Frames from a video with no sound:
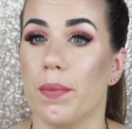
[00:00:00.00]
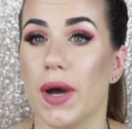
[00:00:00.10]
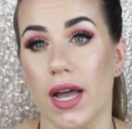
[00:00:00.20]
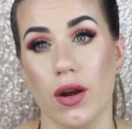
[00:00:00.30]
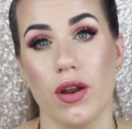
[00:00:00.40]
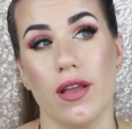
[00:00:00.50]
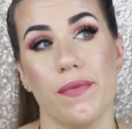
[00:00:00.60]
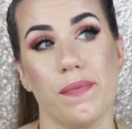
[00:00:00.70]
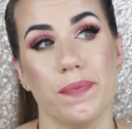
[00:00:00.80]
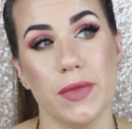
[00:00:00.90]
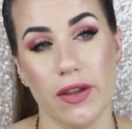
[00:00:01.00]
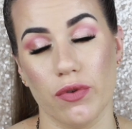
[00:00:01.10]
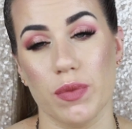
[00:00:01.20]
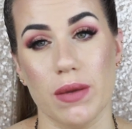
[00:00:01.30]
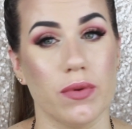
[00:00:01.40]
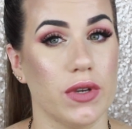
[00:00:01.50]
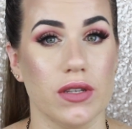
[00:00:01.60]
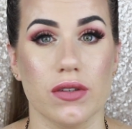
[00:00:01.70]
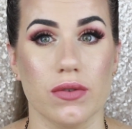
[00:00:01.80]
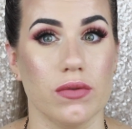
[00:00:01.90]
but different people
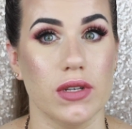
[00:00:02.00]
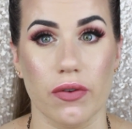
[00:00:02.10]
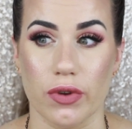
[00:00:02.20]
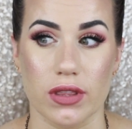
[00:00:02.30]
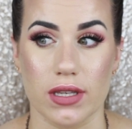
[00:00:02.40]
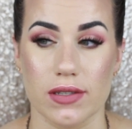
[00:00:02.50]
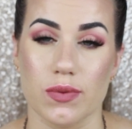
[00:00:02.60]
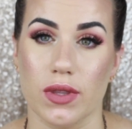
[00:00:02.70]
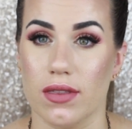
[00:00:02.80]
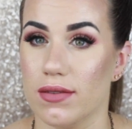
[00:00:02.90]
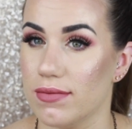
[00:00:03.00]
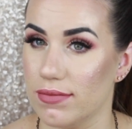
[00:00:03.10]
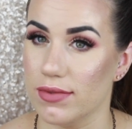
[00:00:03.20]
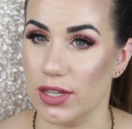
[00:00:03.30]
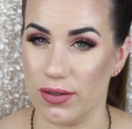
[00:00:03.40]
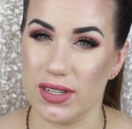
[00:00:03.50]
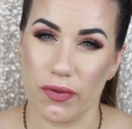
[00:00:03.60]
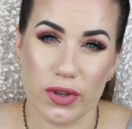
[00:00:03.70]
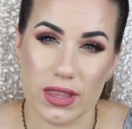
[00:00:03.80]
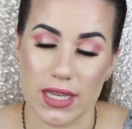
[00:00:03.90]
can do different things with, you know,
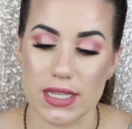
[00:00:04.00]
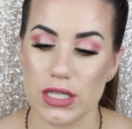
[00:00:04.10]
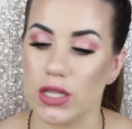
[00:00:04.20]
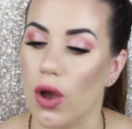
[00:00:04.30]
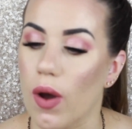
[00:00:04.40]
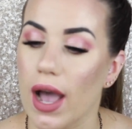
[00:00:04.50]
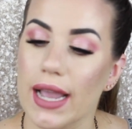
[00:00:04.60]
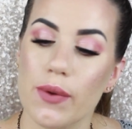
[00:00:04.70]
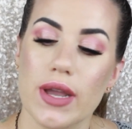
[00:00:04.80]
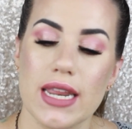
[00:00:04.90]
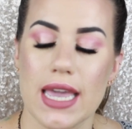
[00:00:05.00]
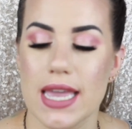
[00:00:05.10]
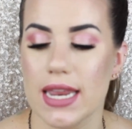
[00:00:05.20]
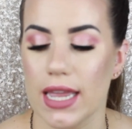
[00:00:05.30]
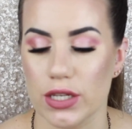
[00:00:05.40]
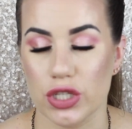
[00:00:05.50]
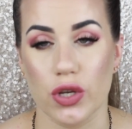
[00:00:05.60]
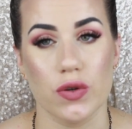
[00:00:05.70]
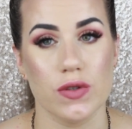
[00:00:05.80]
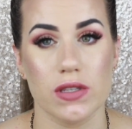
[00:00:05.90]
different things. So I went ahead and
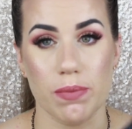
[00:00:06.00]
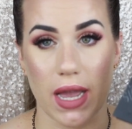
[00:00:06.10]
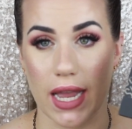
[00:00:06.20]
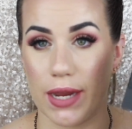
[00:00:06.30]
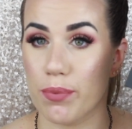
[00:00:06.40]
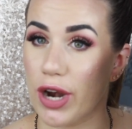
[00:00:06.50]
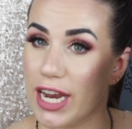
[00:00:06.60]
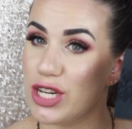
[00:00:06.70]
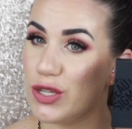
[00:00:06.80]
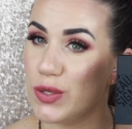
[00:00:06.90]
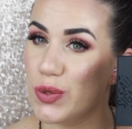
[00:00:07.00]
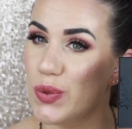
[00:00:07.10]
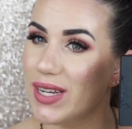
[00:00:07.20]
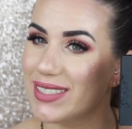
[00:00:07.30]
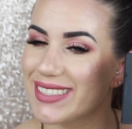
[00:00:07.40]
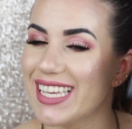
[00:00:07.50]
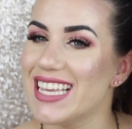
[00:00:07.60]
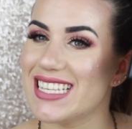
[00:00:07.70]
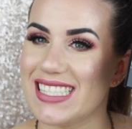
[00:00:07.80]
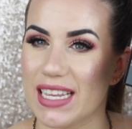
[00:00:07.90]
chose my brand new
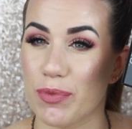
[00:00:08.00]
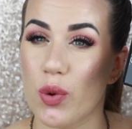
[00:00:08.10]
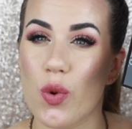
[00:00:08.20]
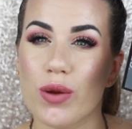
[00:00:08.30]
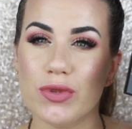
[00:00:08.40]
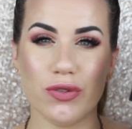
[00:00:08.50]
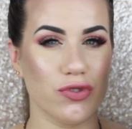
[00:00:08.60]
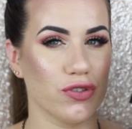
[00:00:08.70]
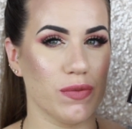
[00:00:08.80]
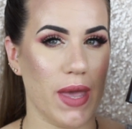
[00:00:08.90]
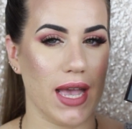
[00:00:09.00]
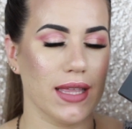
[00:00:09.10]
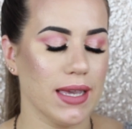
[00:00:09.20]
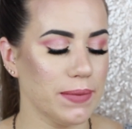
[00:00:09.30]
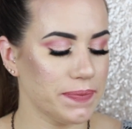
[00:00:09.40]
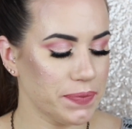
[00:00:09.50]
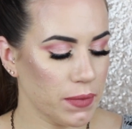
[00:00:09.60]
Sigma Warm Neutrals palette,